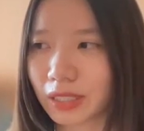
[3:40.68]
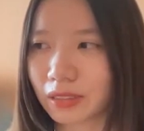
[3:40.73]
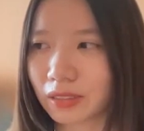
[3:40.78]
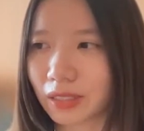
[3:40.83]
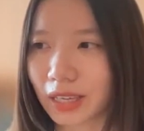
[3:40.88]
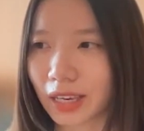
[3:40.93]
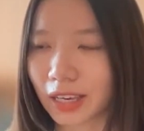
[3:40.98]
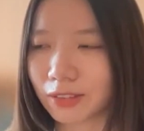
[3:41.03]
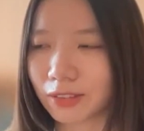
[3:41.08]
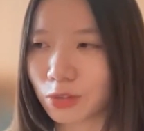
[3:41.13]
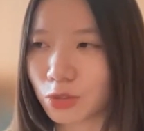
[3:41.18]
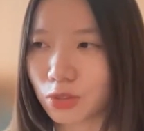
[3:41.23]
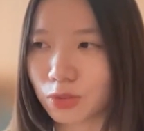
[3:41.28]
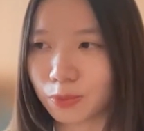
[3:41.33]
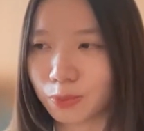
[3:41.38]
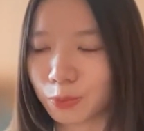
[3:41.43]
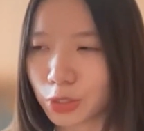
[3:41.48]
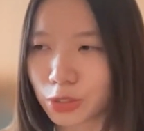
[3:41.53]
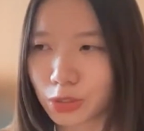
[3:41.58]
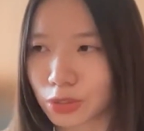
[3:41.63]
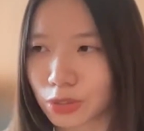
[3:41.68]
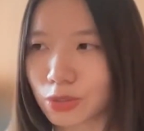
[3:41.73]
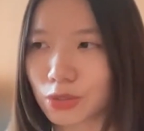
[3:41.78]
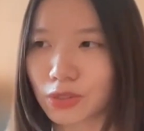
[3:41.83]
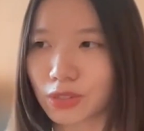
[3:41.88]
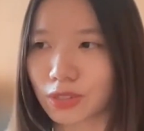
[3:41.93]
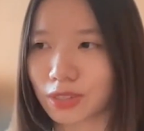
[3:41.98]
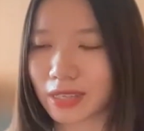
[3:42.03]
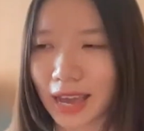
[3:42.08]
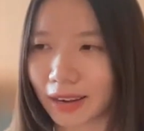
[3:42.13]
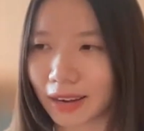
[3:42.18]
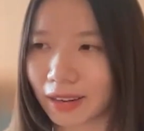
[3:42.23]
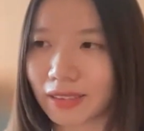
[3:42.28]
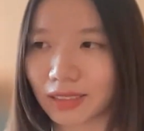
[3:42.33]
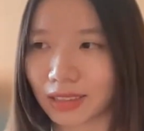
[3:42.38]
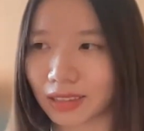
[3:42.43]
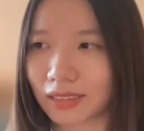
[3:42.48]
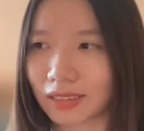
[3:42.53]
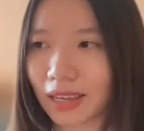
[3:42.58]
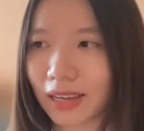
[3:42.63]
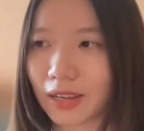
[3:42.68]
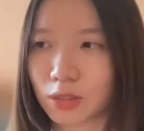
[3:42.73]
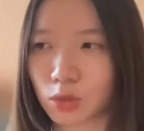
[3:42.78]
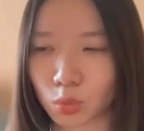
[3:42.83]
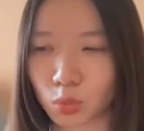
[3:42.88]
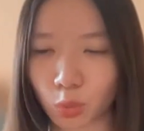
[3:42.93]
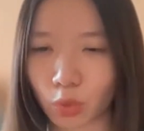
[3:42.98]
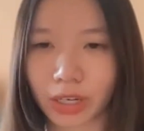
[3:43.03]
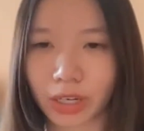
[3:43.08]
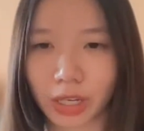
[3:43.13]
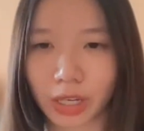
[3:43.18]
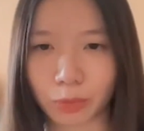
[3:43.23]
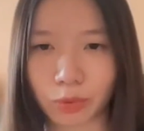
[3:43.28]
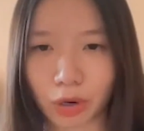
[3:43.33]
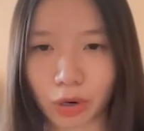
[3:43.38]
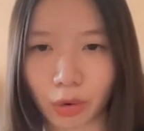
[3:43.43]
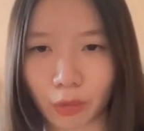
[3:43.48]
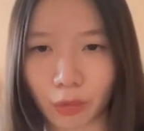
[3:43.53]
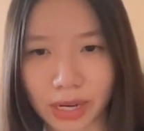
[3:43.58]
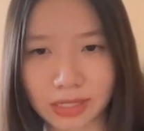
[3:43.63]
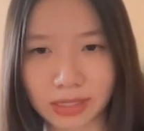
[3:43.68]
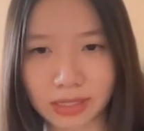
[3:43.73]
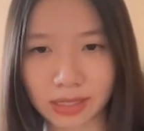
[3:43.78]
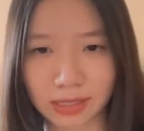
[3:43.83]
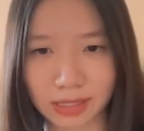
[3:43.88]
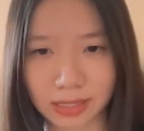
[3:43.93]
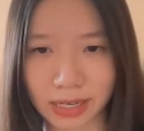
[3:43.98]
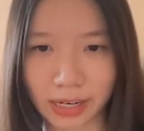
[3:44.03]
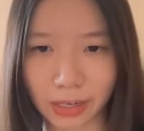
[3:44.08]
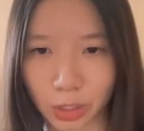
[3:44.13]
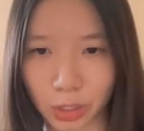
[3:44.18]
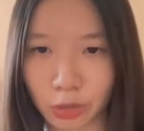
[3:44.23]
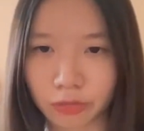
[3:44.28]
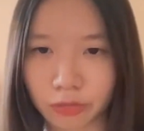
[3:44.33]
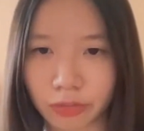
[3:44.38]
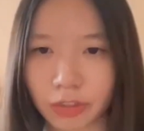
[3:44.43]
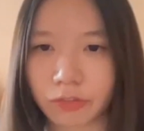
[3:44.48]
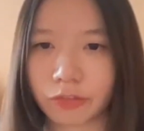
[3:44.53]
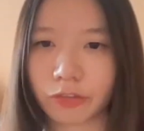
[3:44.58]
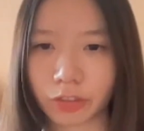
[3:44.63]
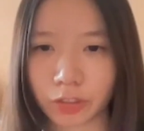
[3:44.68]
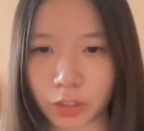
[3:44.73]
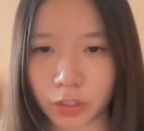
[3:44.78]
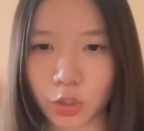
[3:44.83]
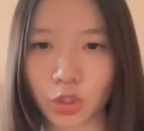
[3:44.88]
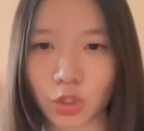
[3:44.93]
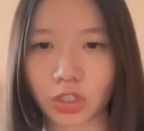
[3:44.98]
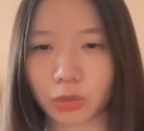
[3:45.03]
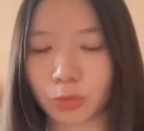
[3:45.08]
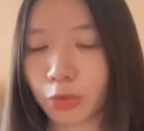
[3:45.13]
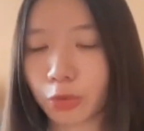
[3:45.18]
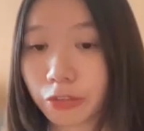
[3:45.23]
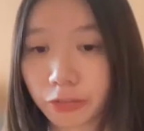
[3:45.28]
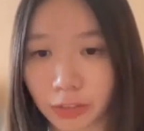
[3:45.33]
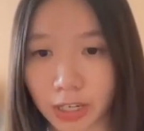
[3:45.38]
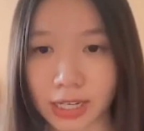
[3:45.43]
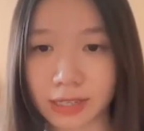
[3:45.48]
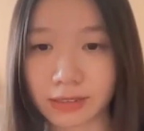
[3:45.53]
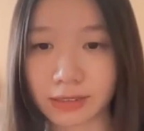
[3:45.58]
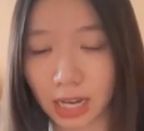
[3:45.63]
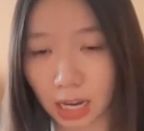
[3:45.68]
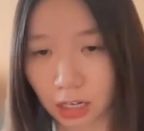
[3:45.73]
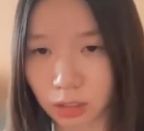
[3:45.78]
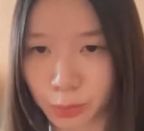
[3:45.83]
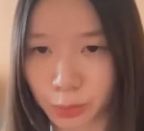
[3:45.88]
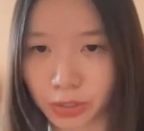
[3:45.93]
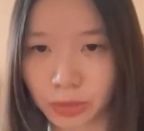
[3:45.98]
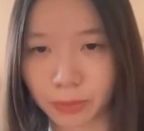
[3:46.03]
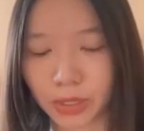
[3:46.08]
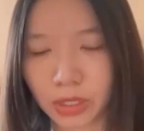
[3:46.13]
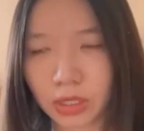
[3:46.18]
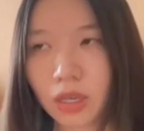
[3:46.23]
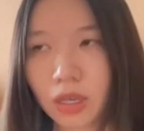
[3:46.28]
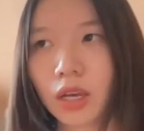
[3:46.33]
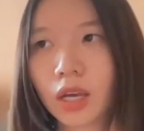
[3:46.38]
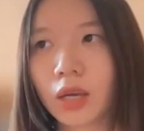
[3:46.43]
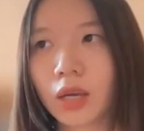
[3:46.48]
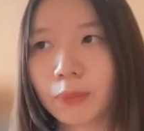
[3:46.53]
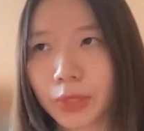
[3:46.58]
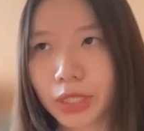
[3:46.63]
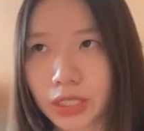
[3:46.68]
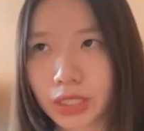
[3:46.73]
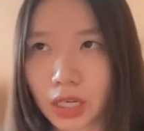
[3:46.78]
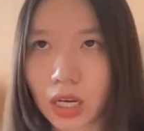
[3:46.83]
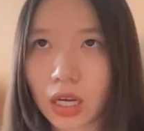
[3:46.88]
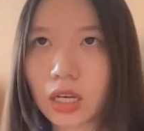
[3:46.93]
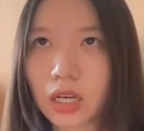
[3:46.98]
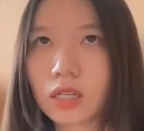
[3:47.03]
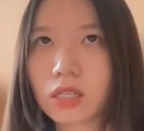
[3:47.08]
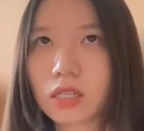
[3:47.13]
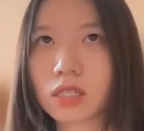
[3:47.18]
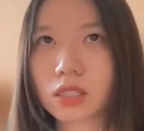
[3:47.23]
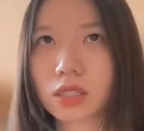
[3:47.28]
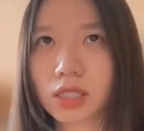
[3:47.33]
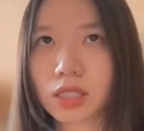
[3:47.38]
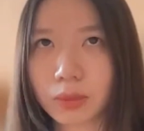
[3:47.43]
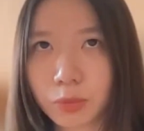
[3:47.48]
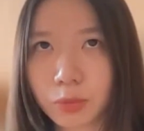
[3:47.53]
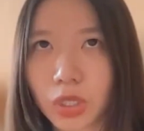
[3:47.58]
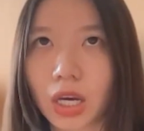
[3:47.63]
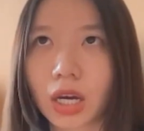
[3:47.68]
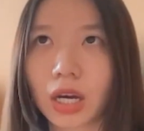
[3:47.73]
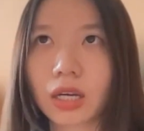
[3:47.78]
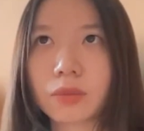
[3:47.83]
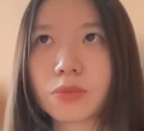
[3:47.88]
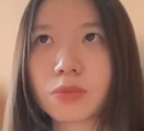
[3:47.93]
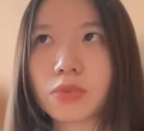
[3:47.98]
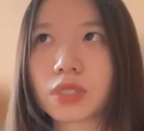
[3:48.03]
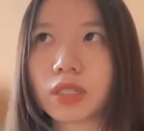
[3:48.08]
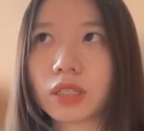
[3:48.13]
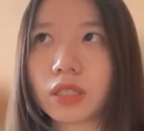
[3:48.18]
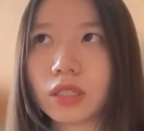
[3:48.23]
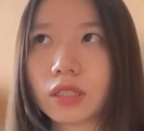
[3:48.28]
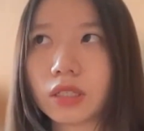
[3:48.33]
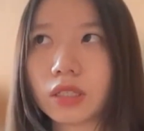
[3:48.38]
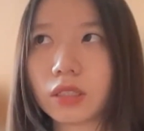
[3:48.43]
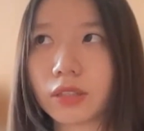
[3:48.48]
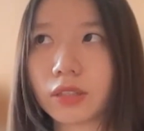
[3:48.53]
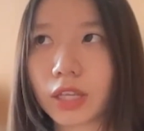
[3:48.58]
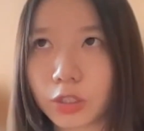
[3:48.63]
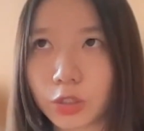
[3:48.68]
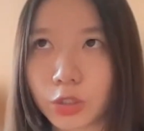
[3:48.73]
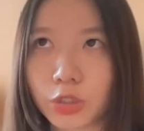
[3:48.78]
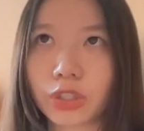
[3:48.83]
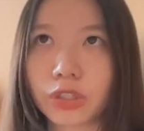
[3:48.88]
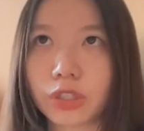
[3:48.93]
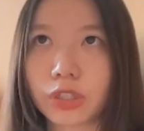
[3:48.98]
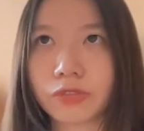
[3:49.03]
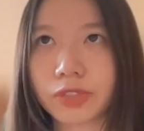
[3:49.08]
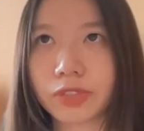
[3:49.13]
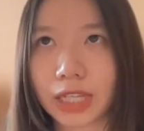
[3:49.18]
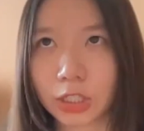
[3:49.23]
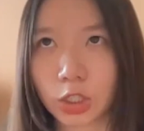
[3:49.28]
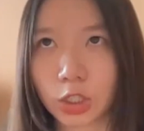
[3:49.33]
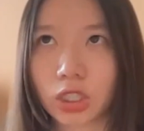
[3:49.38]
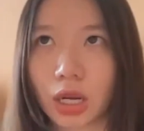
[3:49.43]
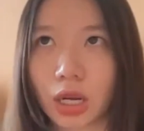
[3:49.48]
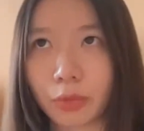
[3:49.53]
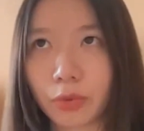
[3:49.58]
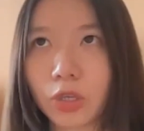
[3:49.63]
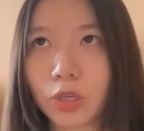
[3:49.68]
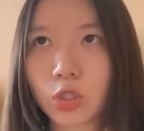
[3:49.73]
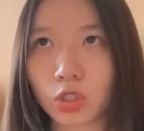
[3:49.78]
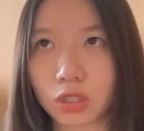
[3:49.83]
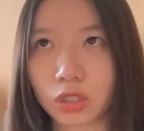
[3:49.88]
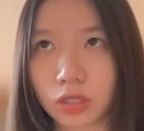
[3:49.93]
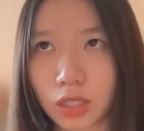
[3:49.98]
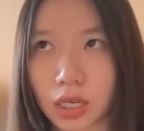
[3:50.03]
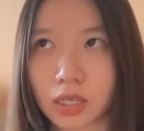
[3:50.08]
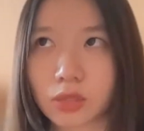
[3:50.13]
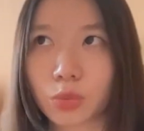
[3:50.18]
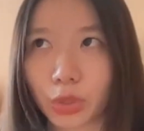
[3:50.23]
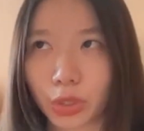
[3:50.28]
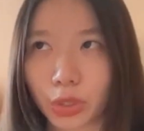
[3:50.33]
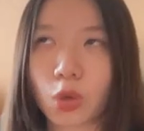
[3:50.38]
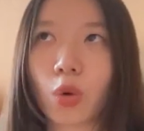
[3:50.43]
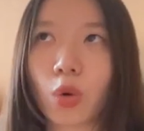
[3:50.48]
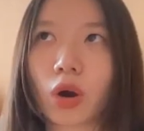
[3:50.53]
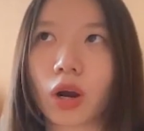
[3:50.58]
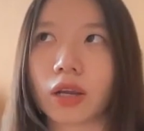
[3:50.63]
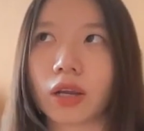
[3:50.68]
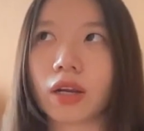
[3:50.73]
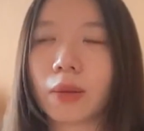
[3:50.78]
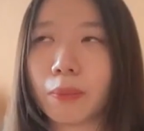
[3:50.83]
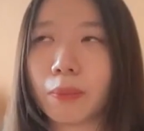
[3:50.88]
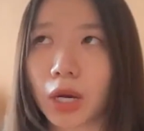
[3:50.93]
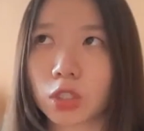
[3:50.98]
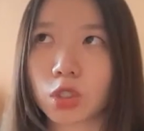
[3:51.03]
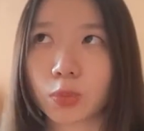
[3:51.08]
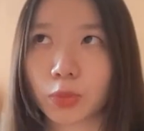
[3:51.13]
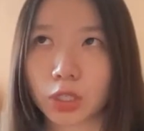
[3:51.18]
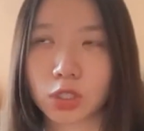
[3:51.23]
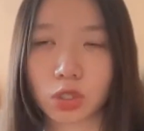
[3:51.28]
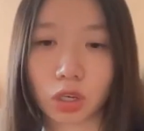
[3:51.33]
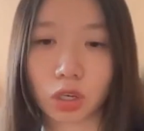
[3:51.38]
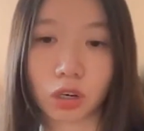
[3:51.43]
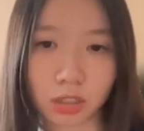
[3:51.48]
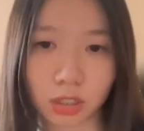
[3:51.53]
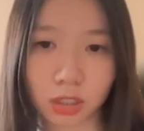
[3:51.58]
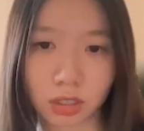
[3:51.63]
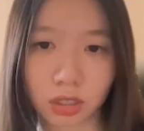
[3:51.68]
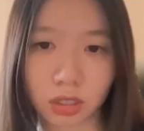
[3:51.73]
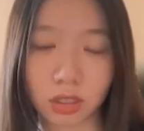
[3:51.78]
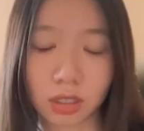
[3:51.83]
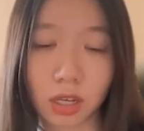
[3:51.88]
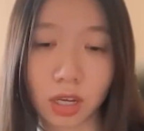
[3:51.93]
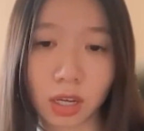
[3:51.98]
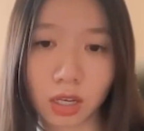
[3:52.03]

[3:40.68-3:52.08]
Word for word: can produce anything that is work in progress instead of a finished refined output be- because sometimes the nature of such collaboration does require a much much longer